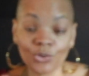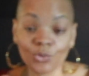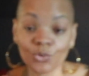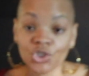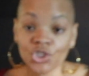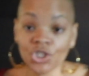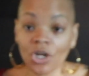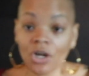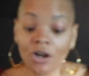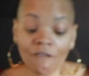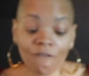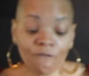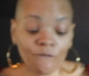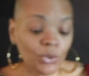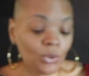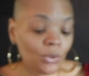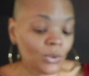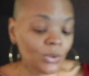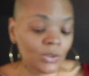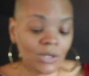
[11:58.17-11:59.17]
chock
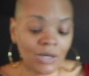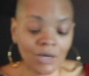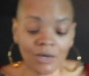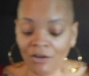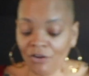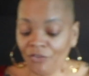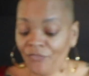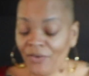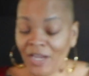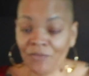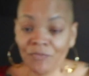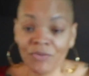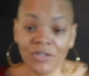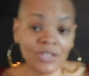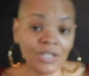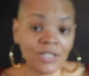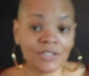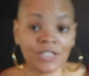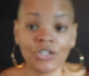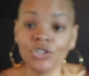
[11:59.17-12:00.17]
full of
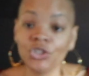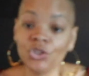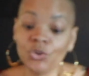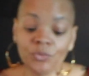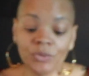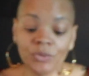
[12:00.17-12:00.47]
everything that you